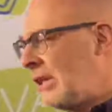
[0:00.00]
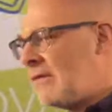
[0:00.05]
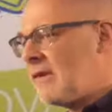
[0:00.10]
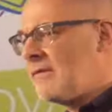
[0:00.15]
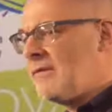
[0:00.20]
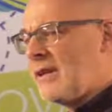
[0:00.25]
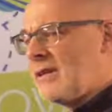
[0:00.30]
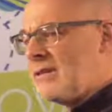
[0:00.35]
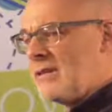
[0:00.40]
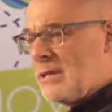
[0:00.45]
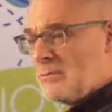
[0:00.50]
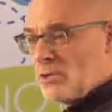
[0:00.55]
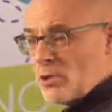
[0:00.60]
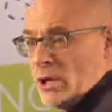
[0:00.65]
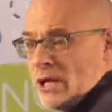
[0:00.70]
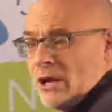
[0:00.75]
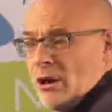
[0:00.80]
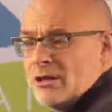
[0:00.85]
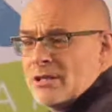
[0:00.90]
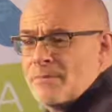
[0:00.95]
it a fancy name. So I
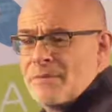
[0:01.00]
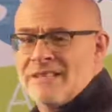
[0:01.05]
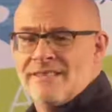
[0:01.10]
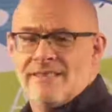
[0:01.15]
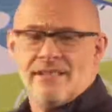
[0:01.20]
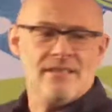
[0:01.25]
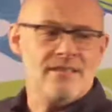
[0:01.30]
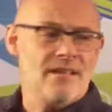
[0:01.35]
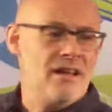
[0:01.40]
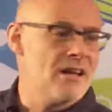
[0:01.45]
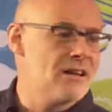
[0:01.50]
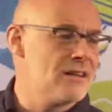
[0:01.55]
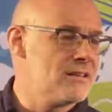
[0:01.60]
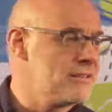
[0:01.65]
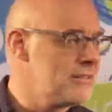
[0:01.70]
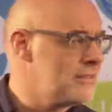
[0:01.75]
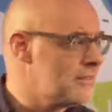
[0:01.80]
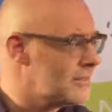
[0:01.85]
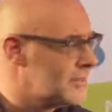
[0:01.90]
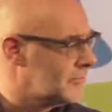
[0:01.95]
call them the 6
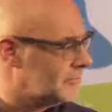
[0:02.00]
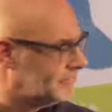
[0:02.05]
R's.